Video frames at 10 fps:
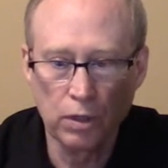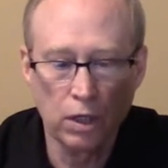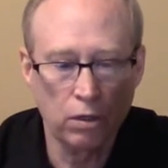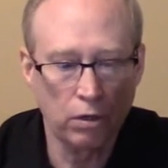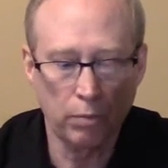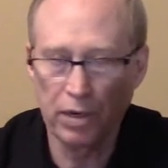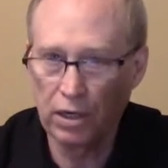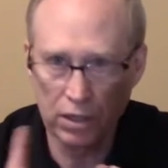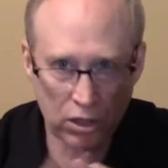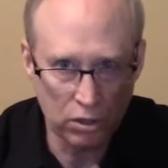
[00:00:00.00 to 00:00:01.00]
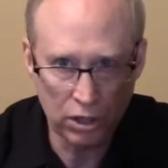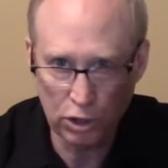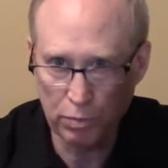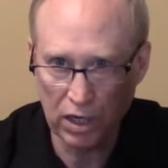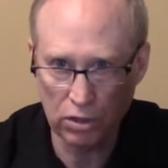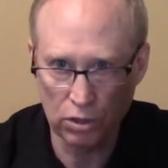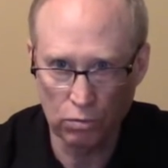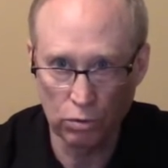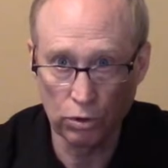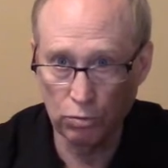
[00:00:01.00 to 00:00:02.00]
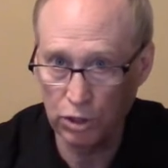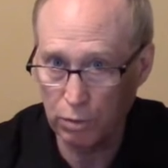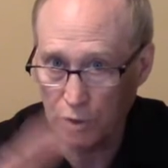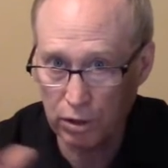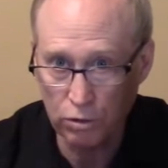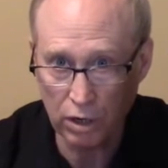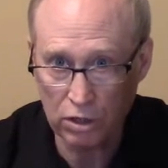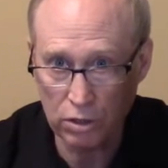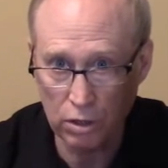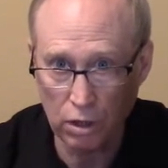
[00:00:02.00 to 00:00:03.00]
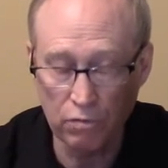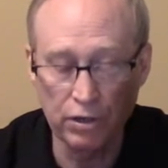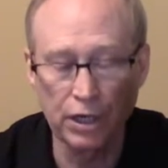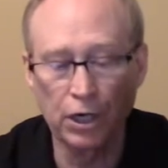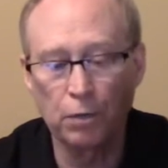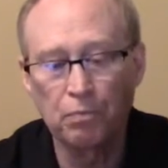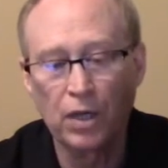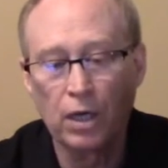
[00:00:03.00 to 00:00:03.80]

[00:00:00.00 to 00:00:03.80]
They're not paying attention to the asbestos rules, which I'm going to address in another video.